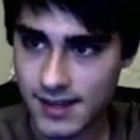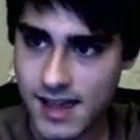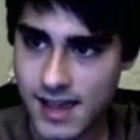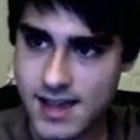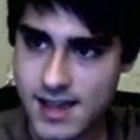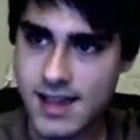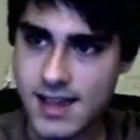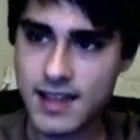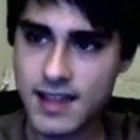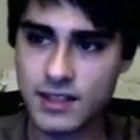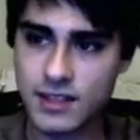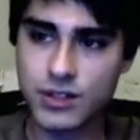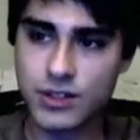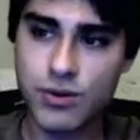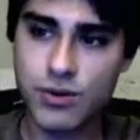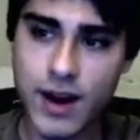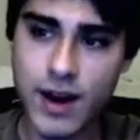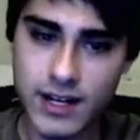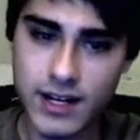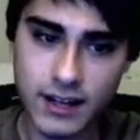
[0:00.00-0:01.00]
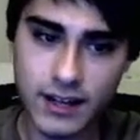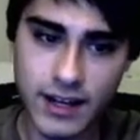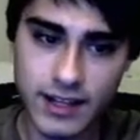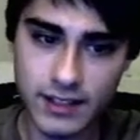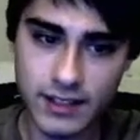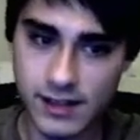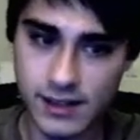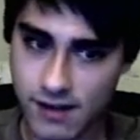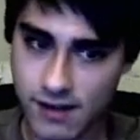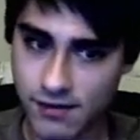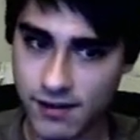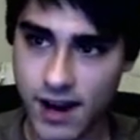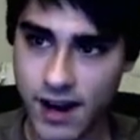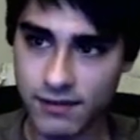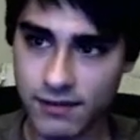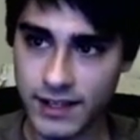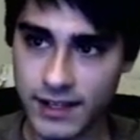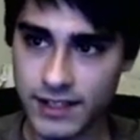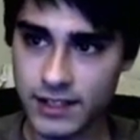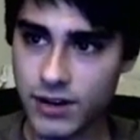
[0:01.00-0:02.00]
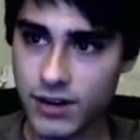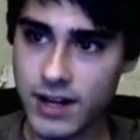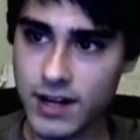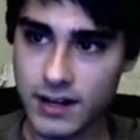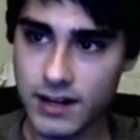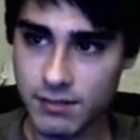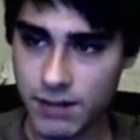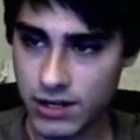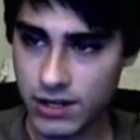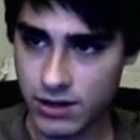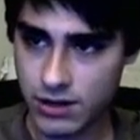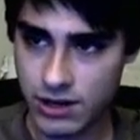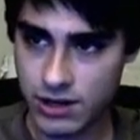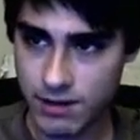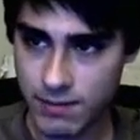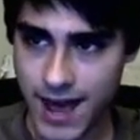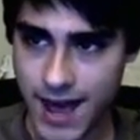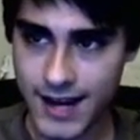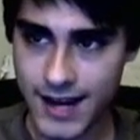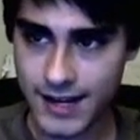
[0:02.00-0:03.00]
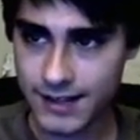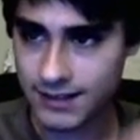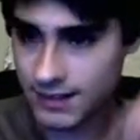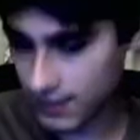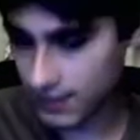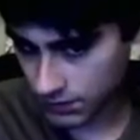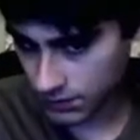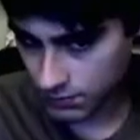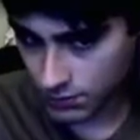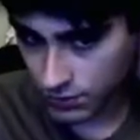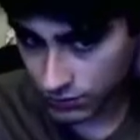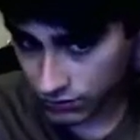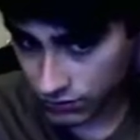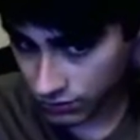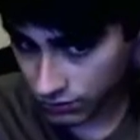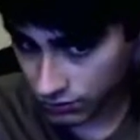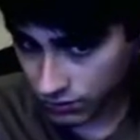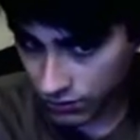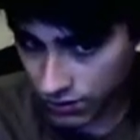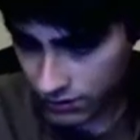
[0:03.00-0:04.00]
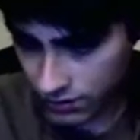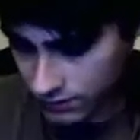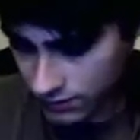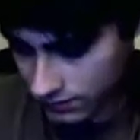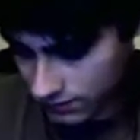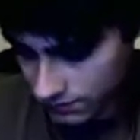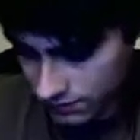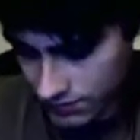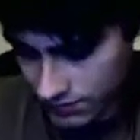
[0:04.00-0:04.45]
And then try to try to make sure your back isn't exposed too long without